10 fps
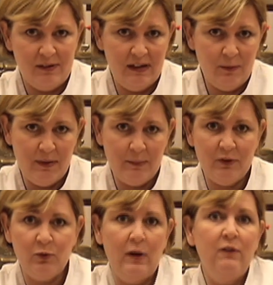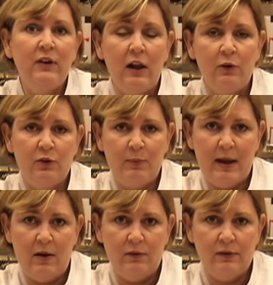He could be up to $12 a
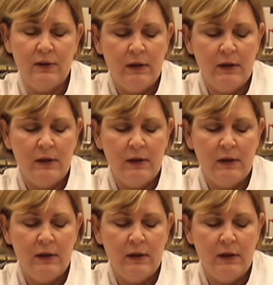pound.